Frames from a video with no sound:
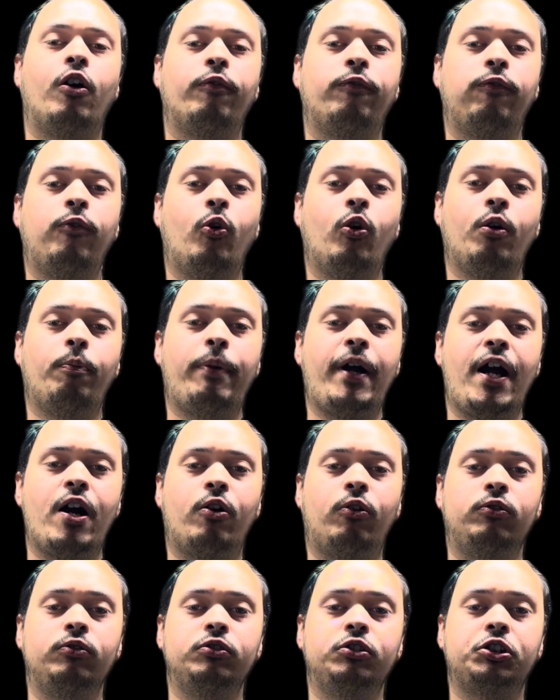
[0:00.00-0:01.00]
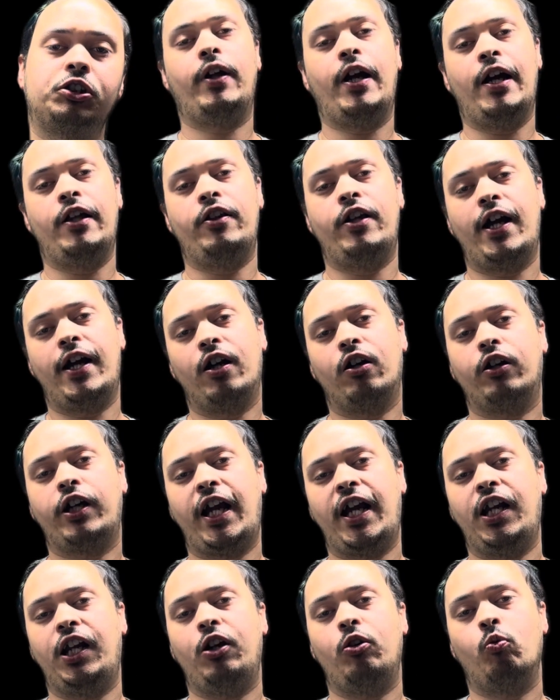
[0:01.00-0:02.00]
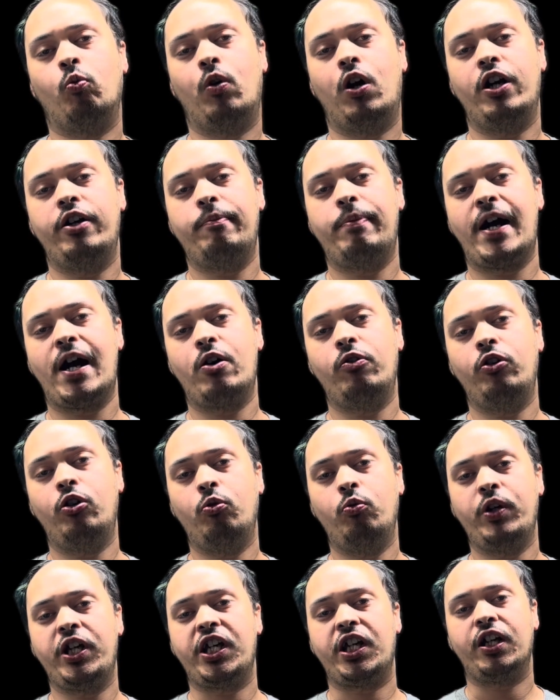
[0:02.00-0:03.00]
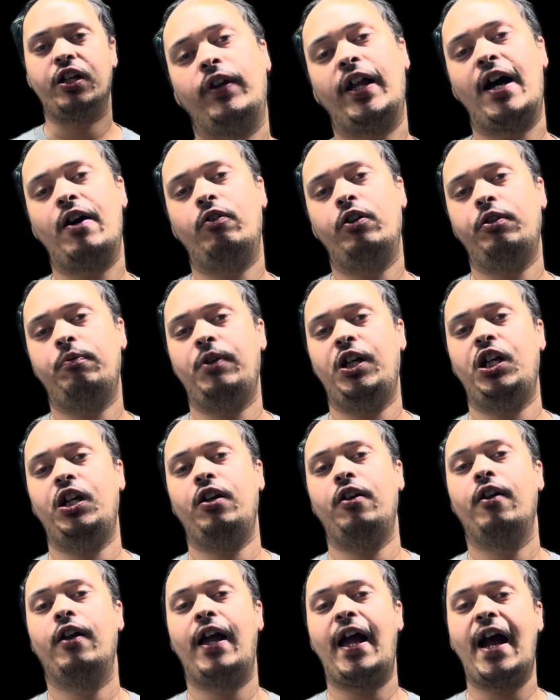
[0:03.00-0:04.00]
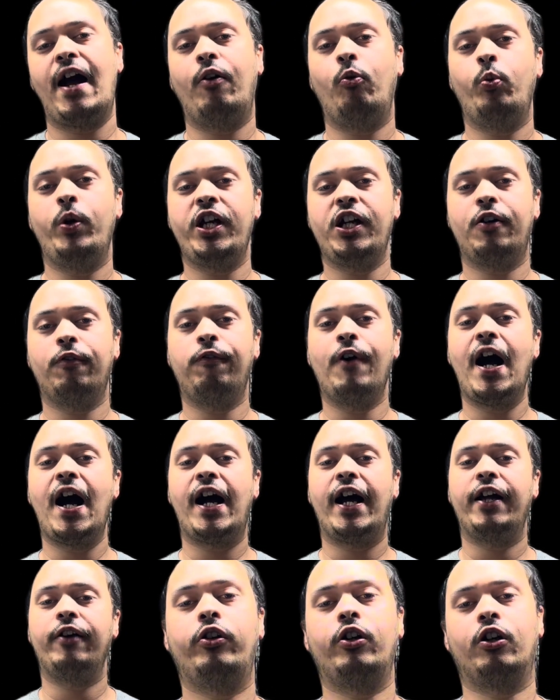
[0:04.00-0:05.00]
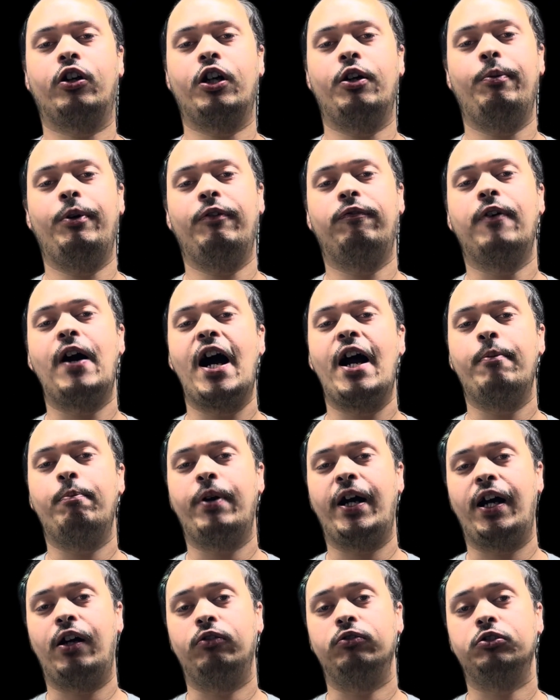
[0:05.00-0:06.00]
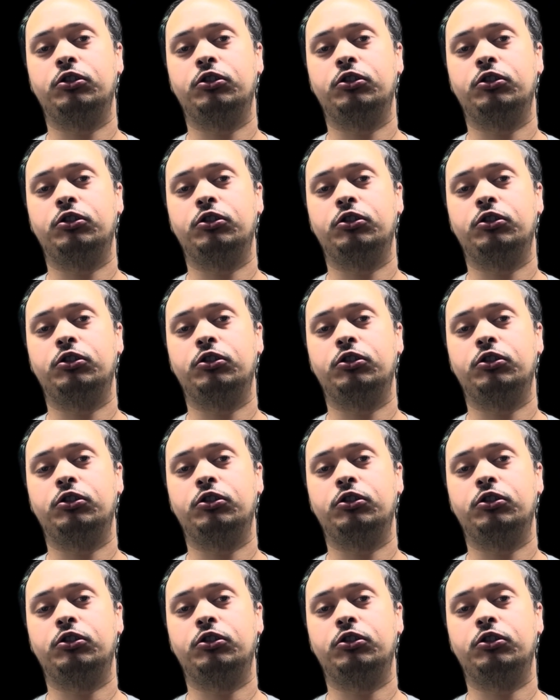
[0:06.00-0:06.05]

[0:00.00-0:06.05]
4 pounds and they are gaining 1 pound a week, that would mean at week 5, they're going to be 5 pounds.